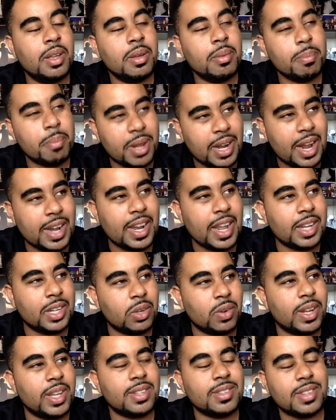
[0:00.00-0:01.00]
But I
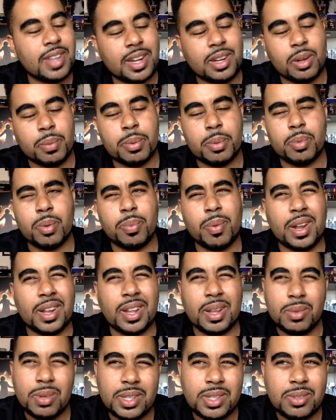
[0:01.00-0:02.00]
digress. I know people are probably
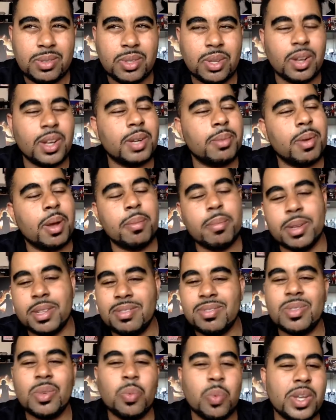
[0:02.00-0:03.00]
like, what are you talking about? But
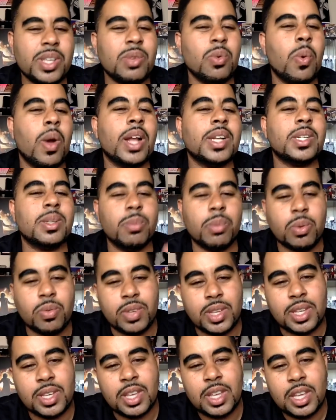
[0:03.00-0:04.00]
when you watch the
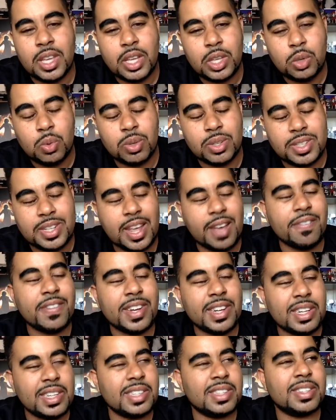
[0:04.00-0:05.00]
movie, you will
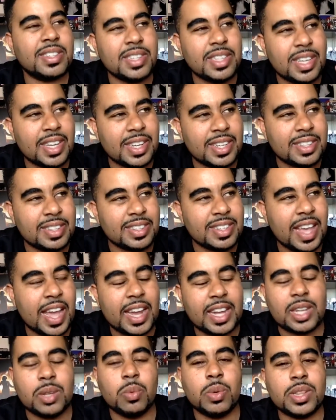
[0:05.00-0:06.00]
definitely see
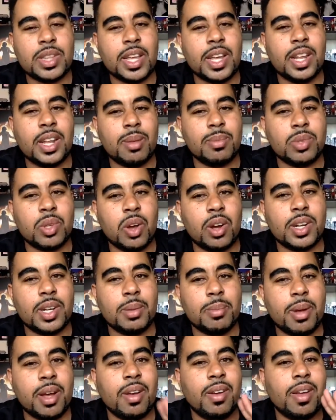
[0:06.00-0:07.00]
exactly what the hell I'm talking
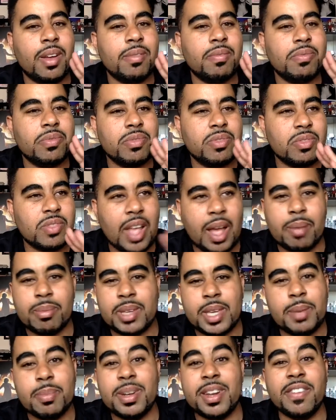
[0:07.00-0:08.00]
about. I'm
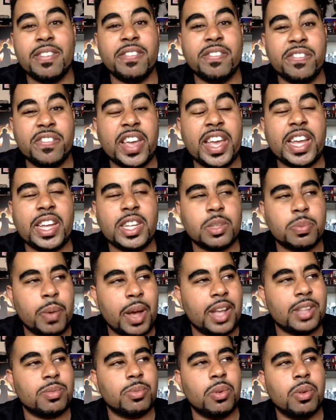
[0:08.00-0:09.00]
keeping it vague as
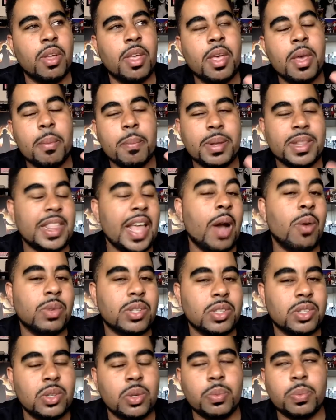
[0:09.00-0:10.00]
possible, but that was
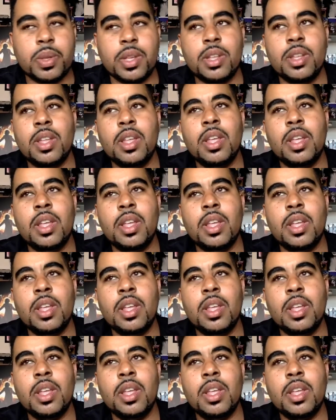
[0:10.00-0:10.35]
stupid.